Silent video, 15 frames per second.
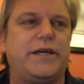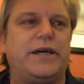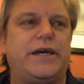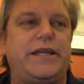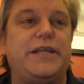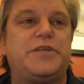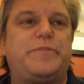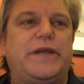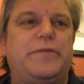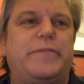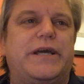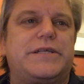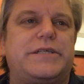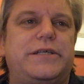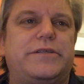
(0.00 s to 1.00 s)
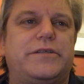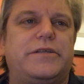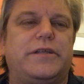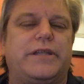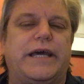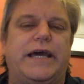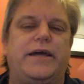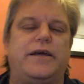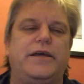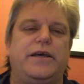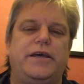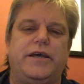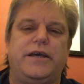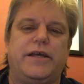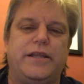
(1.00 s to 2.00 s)
an independent magazine that
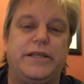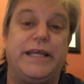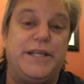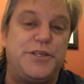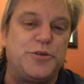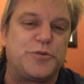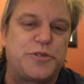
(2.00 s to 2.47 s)
needs